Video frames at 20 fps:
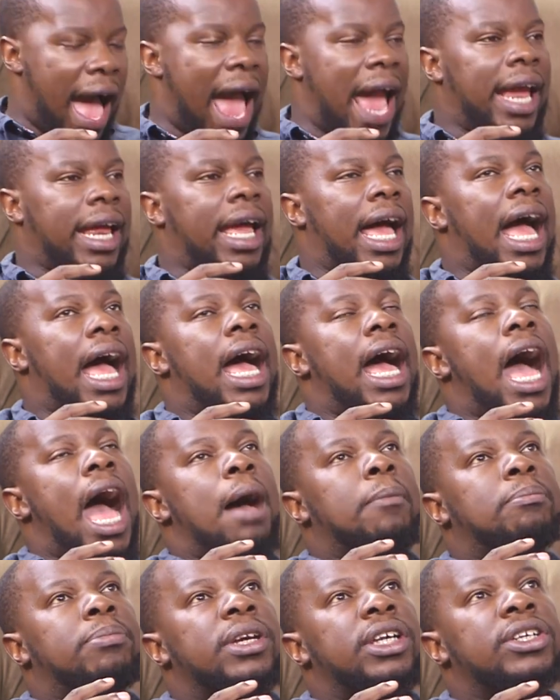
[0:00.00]
I
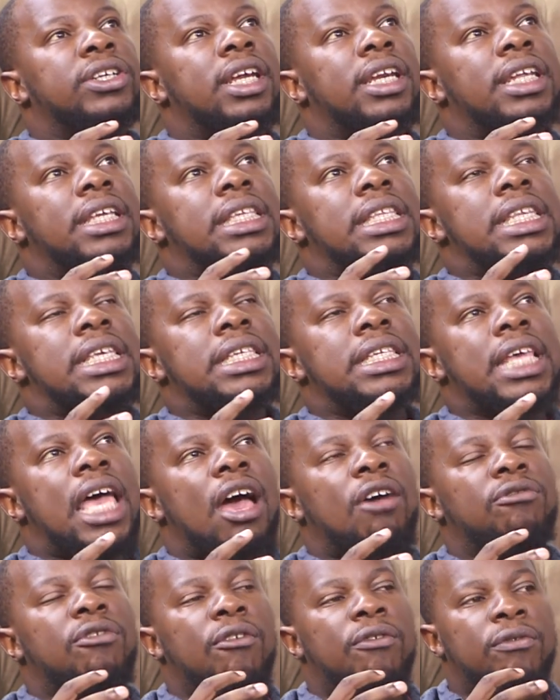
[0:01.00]
appreciate his
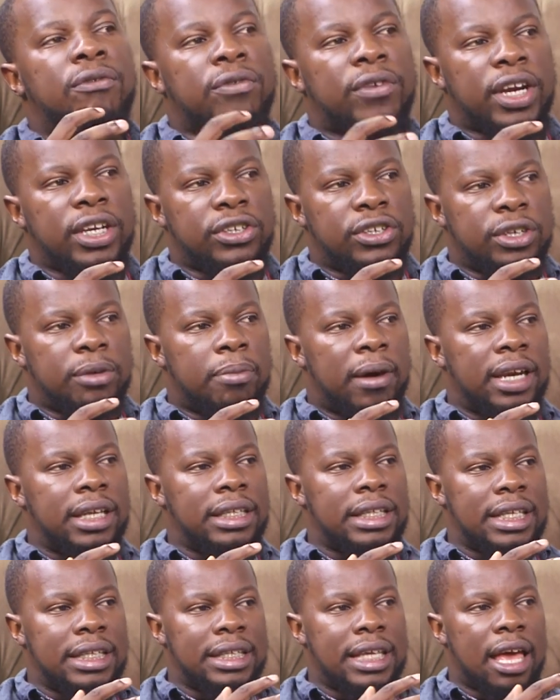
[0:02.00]
desire for friendship and
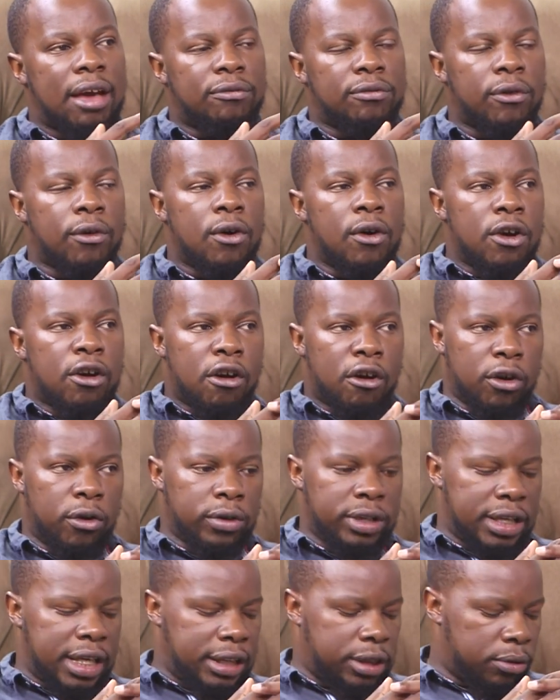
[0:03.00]
his desire for
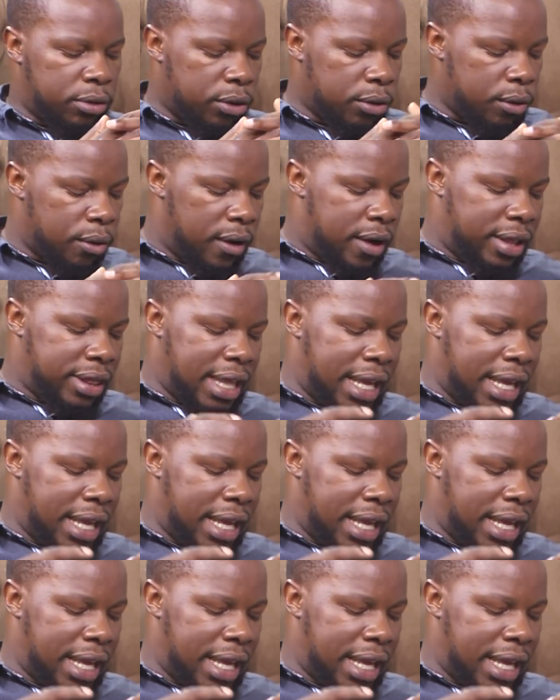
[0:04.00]
closeness with you.